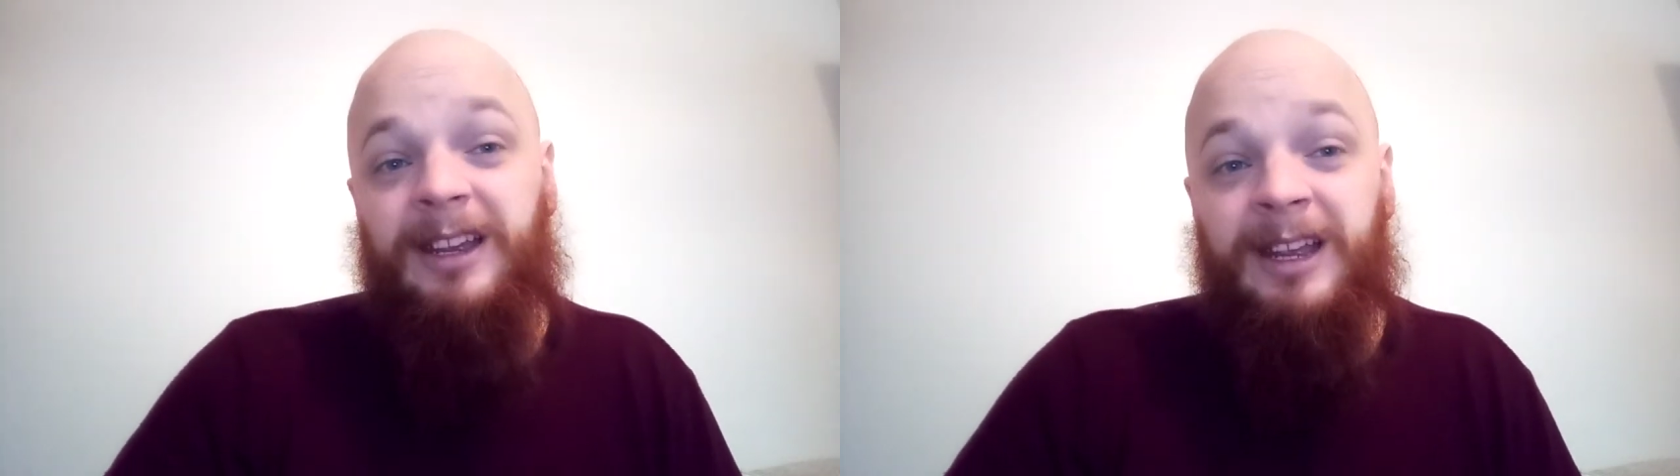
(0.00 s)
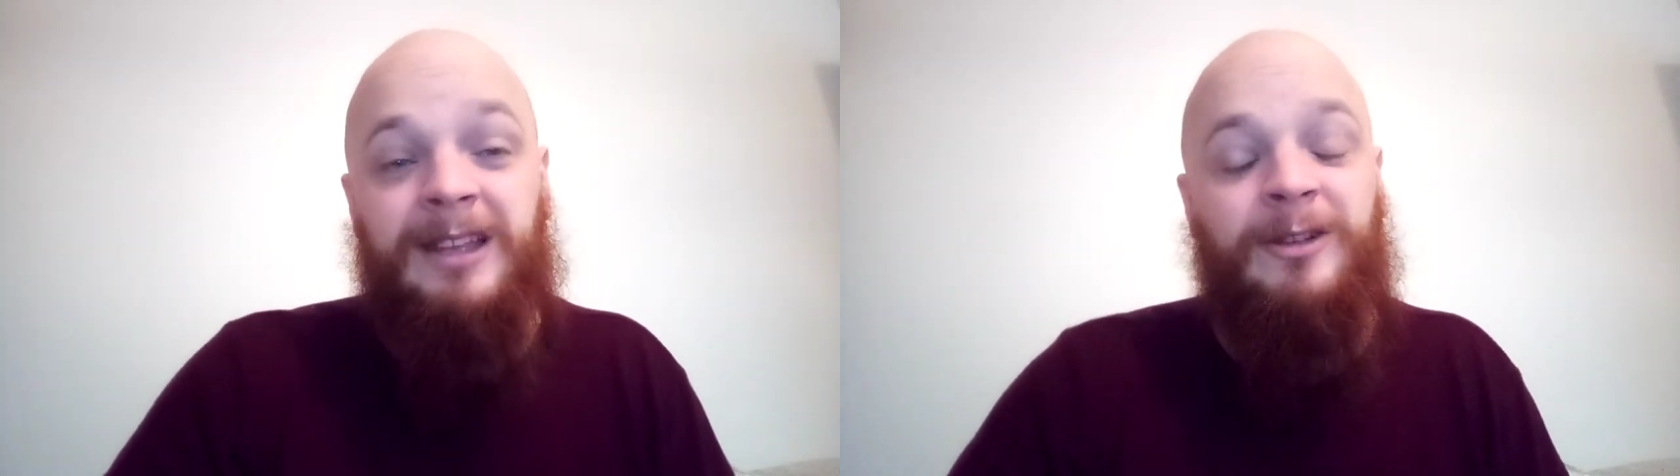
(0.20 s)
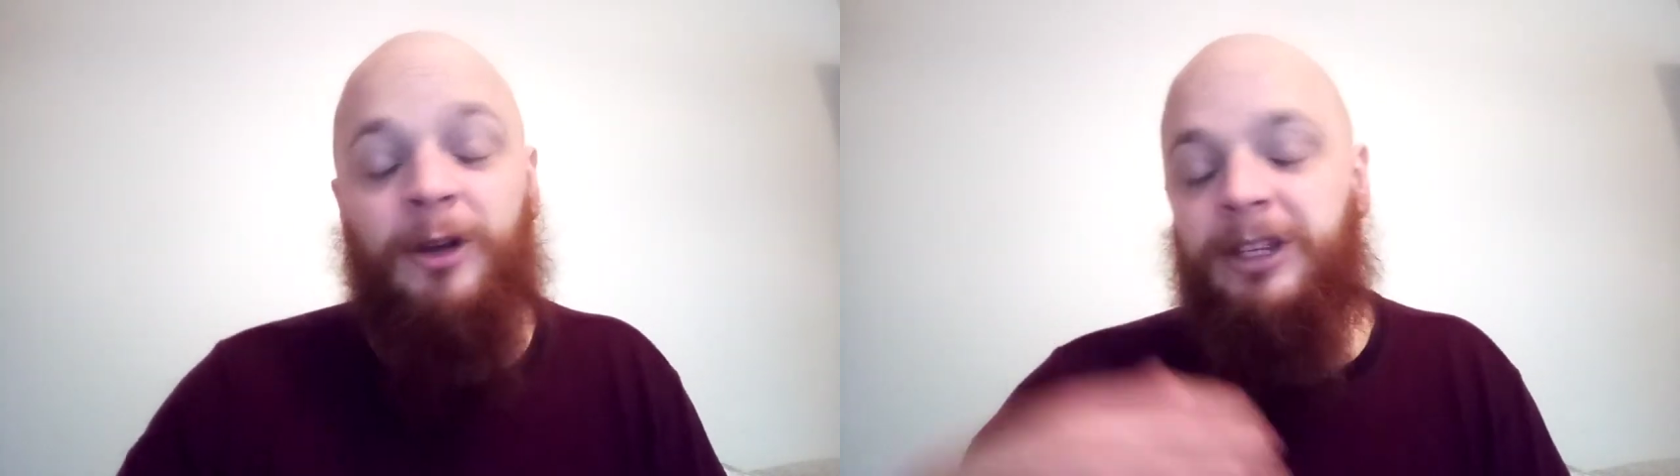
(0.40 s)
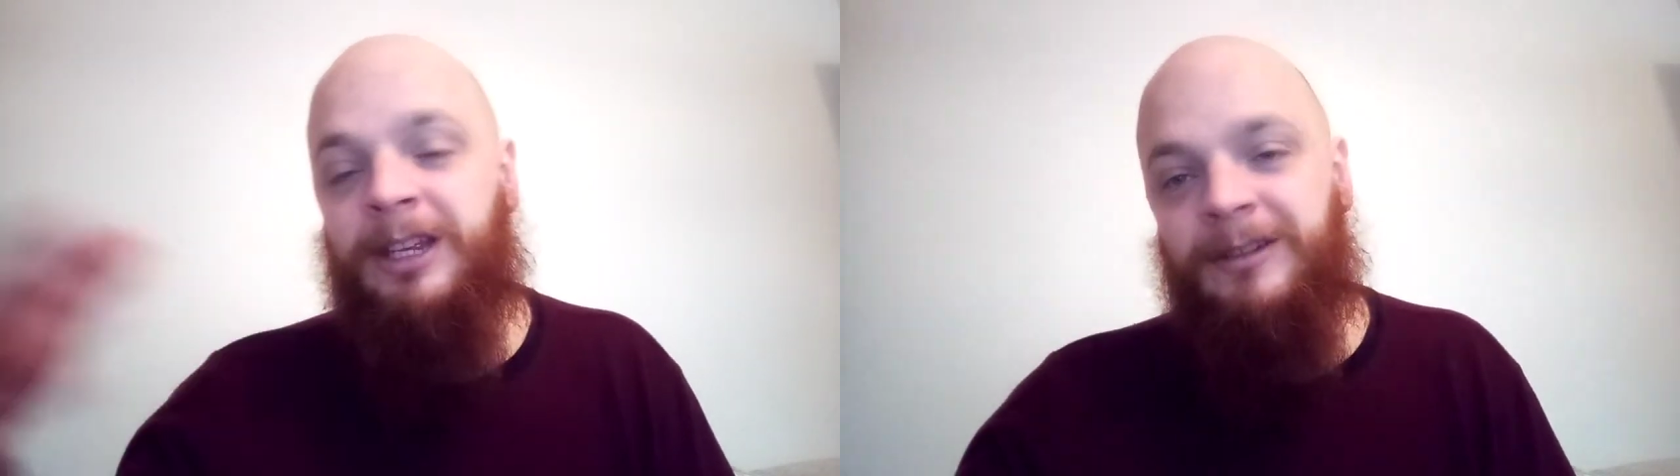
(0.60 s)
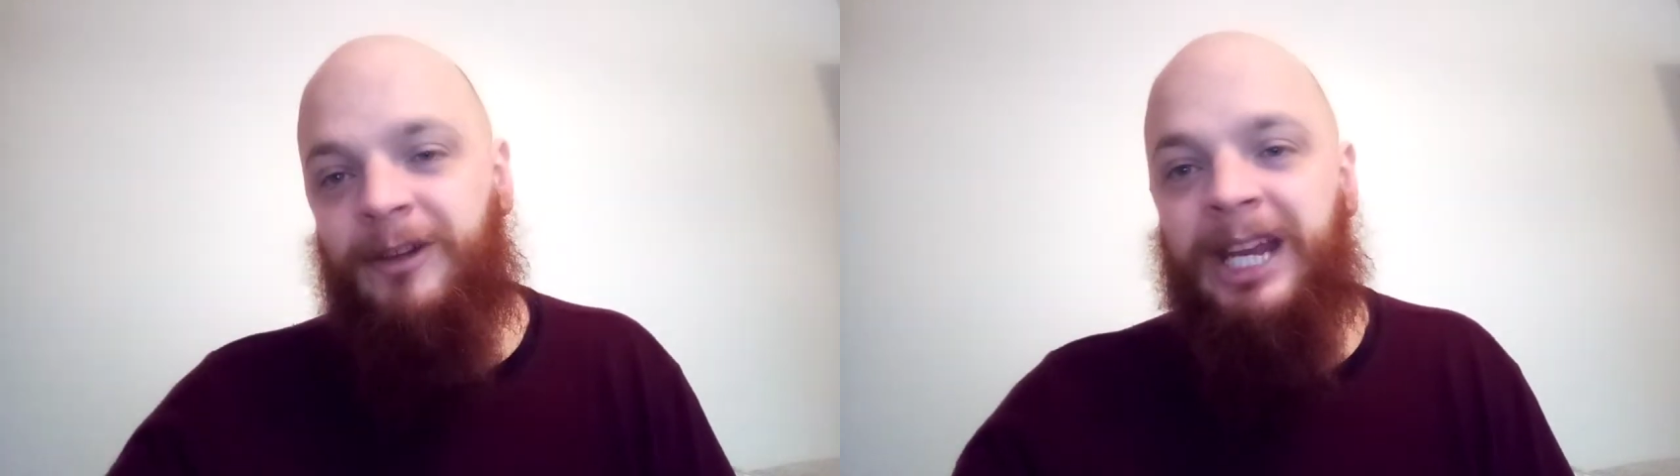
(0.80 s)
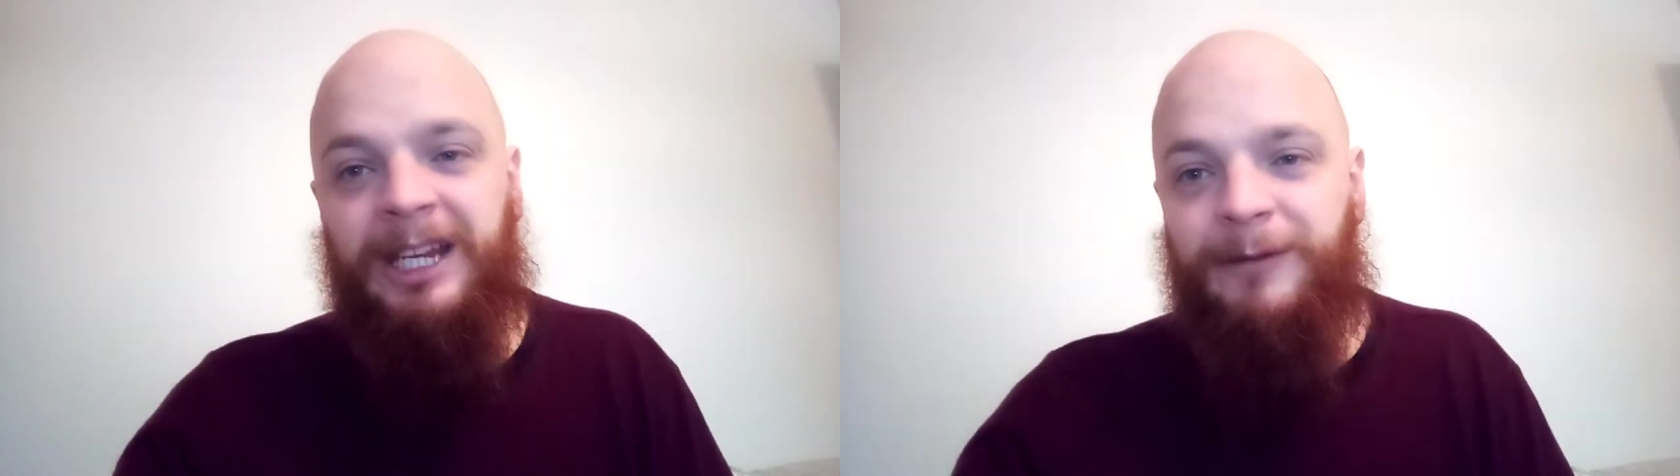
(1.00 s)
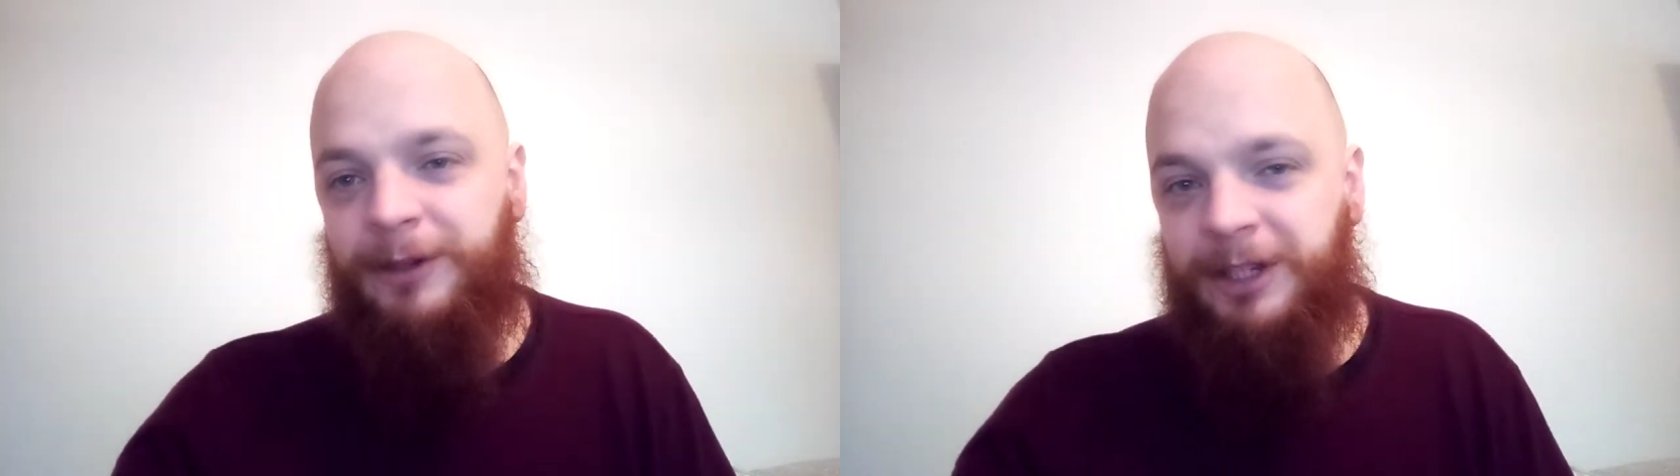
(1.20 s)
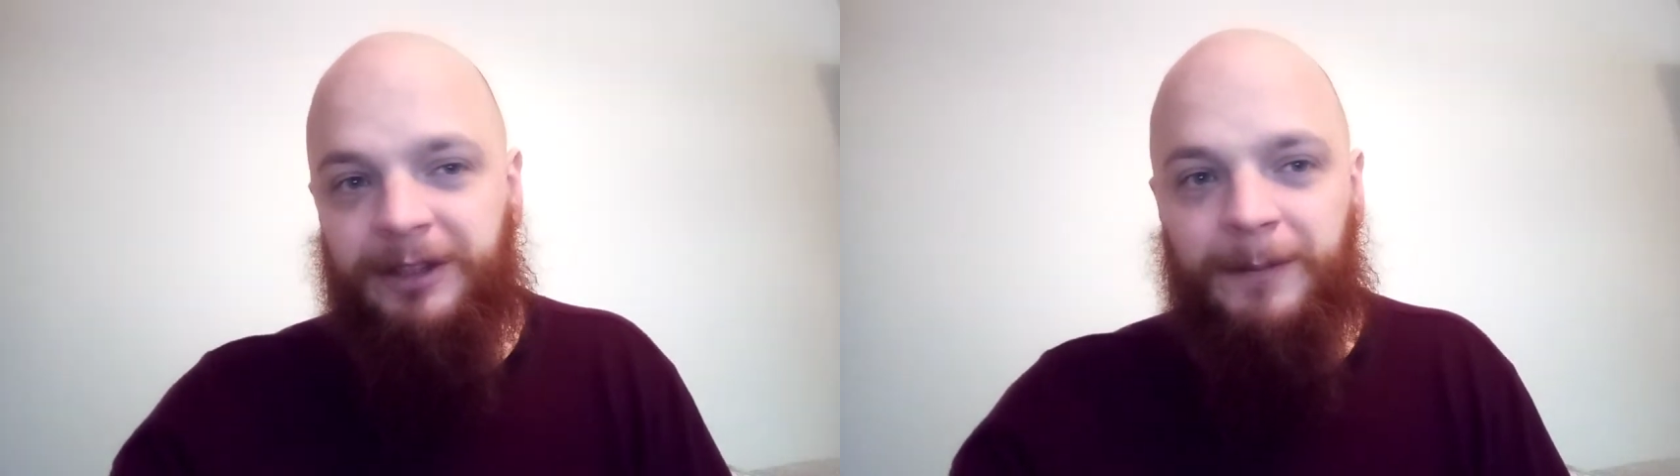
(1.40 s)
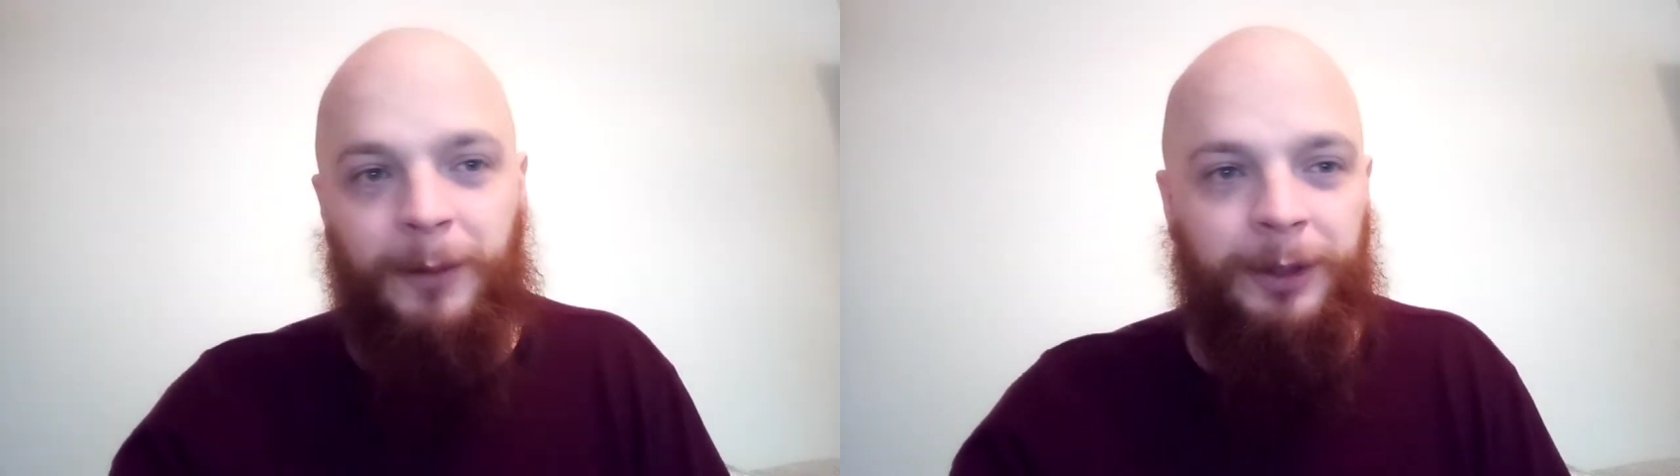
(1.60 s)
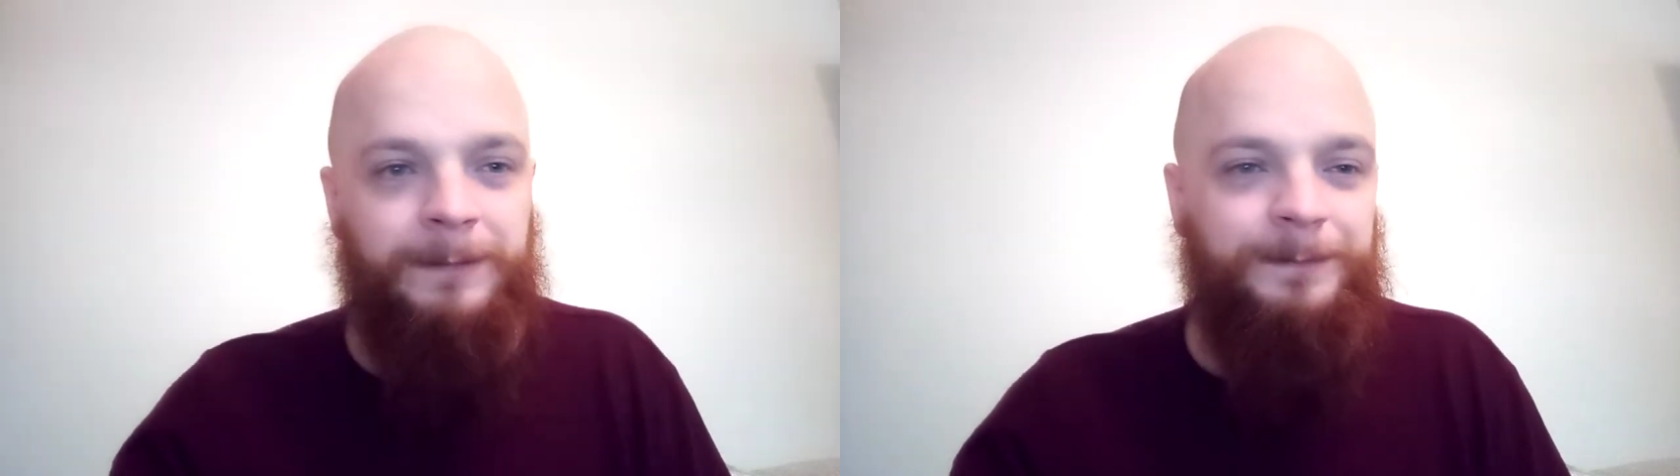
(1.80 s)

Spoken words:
it got you ready for Turning Point.